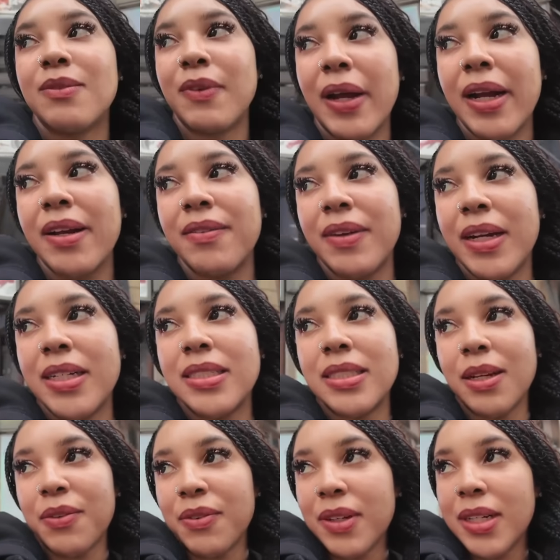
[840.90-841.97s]
is very, very
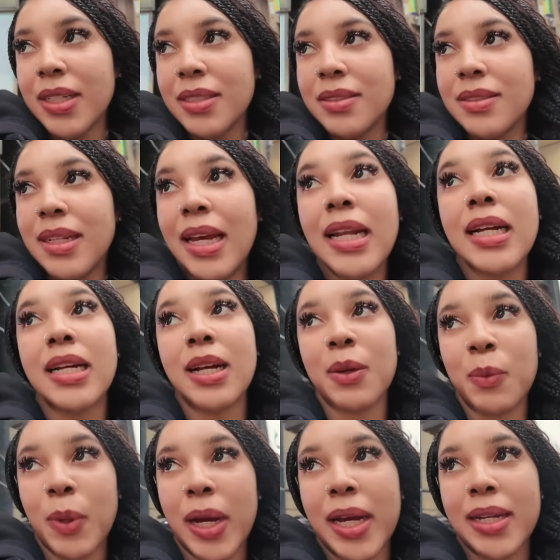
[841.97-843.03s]
different in a
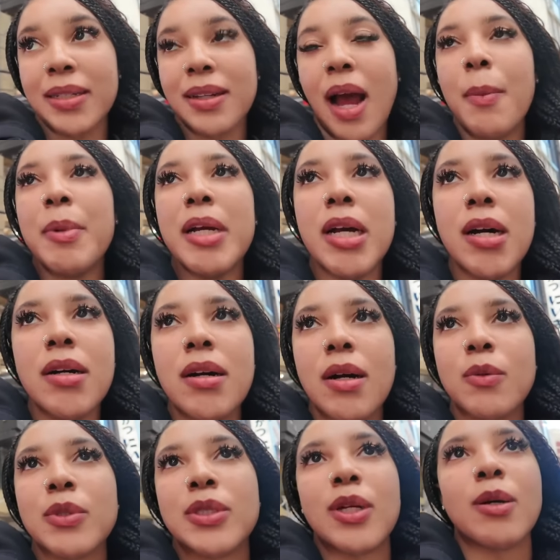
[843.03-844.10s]
good way. I mean, Hong
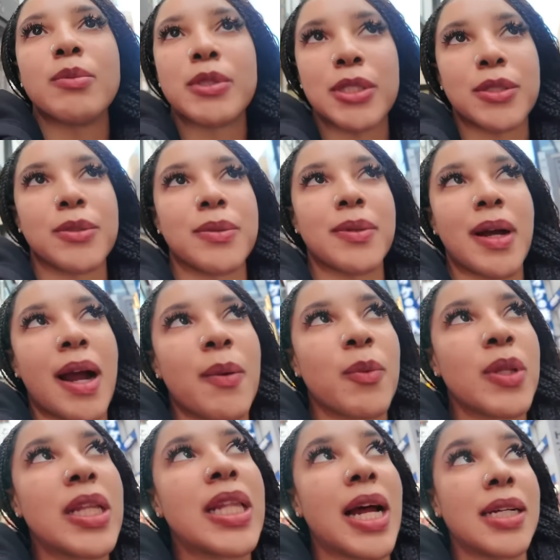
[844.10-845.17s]
Kong was dope too. I
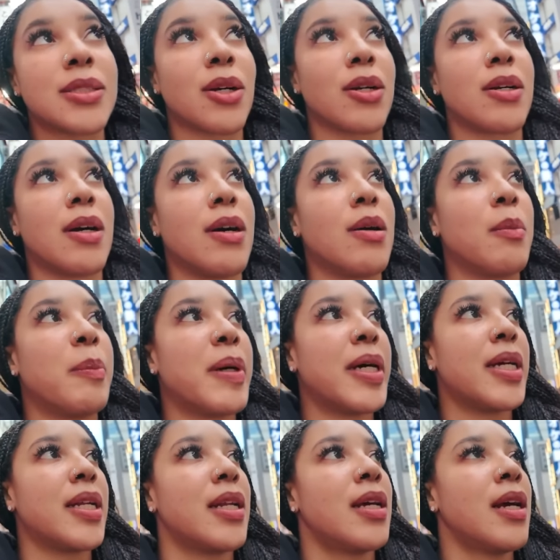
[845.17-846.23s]
really liked Hong Kong,
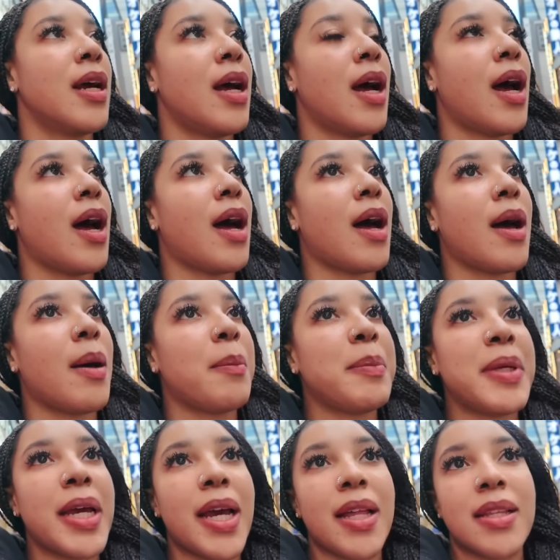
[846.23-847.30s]
but
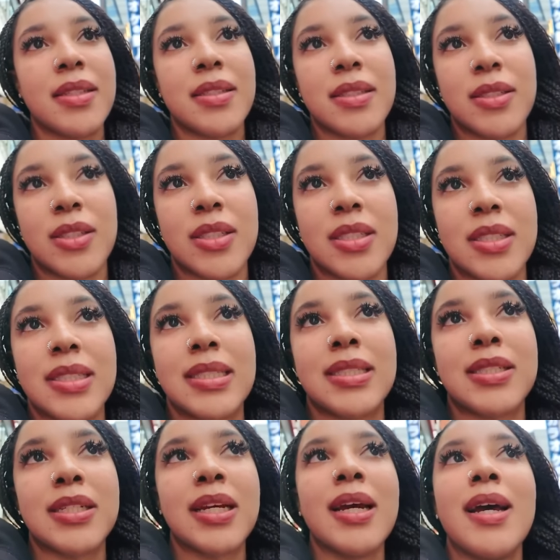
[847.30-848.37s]
yeah, this is
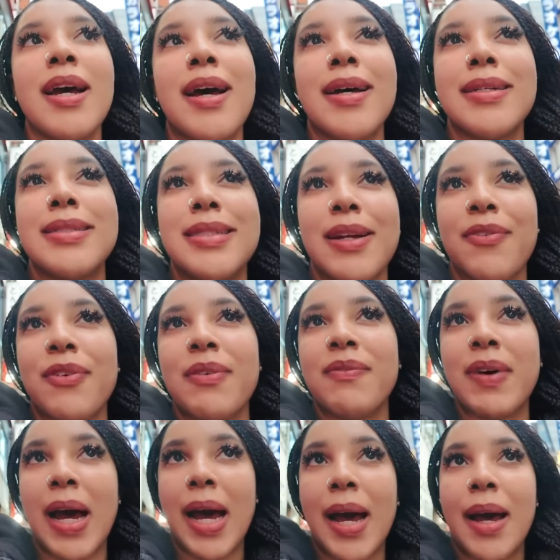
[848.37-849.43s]
just a
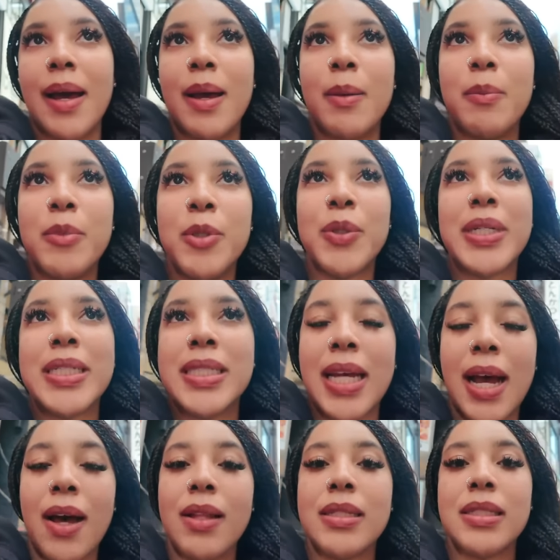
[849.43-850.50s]
different vibe. You can
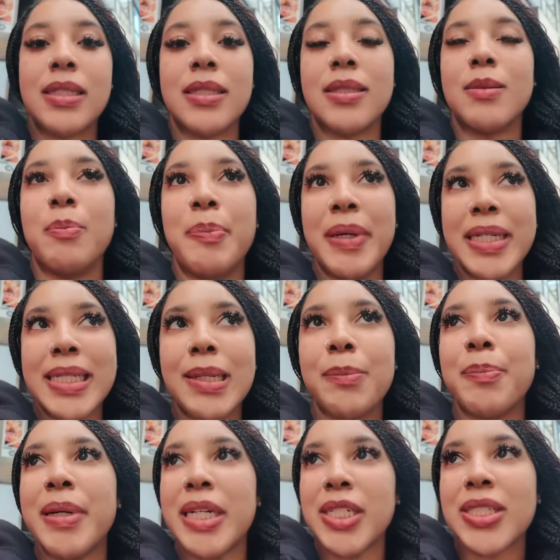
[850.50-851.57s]
tell this
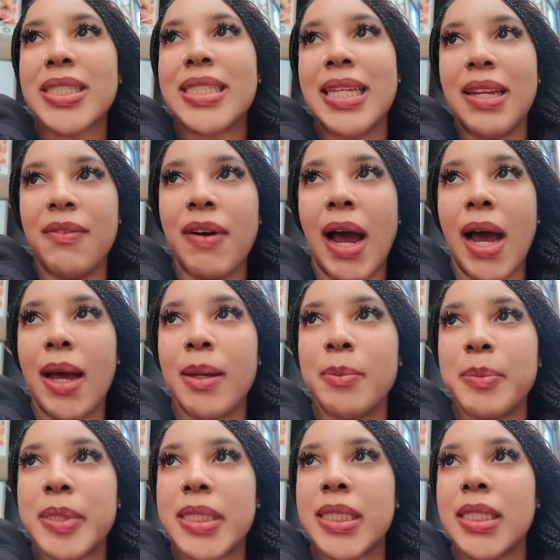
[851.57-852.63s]
is bigger city
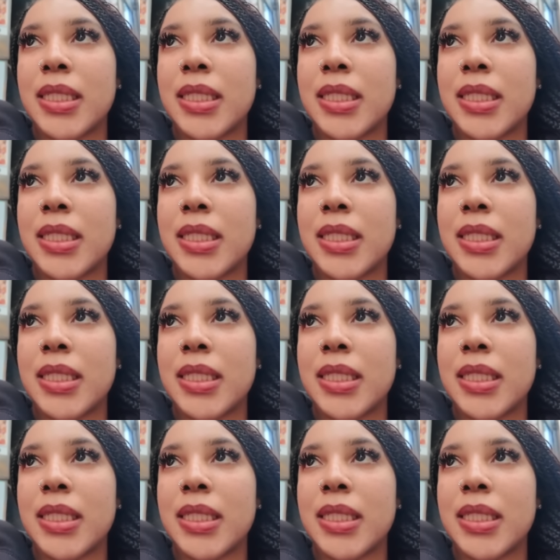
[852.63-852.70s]
vibe.